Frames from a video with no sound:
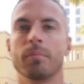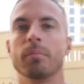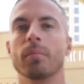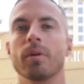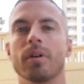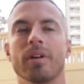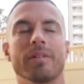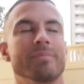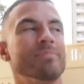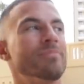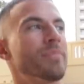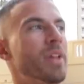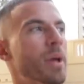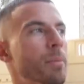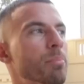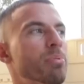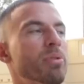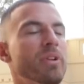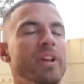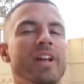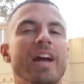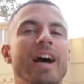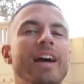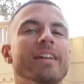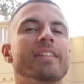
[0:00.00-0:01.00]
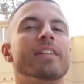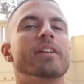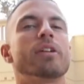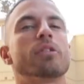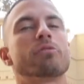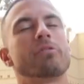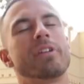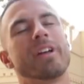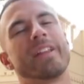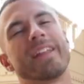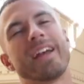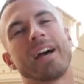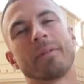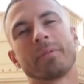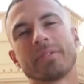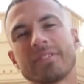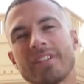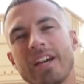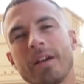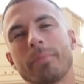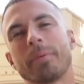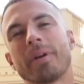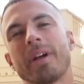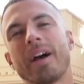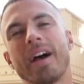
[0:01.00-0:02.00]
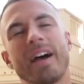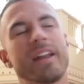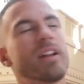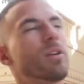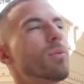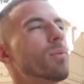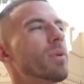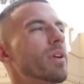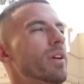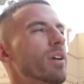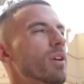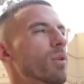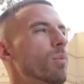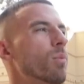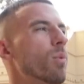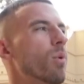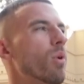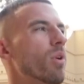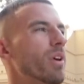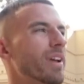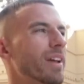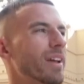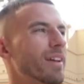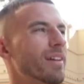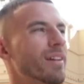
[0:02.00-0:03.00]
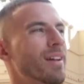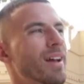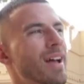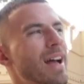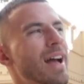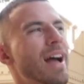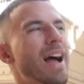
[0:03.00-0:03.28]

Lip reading: But pretty ideal, really. I'm the type of guy, I don't want to go walking